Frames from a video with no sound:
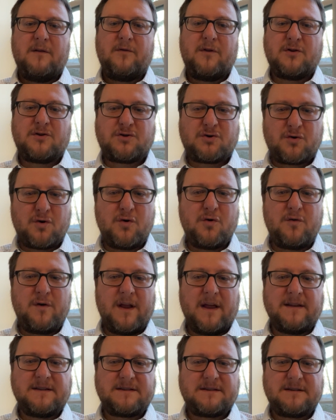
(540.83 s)
the
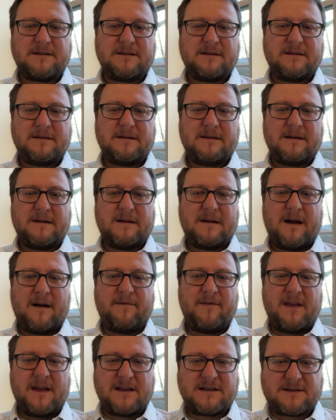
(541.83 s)
trueness
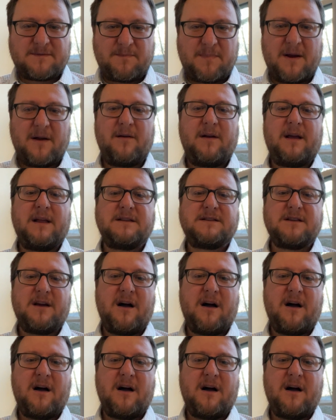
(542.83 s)
of the experience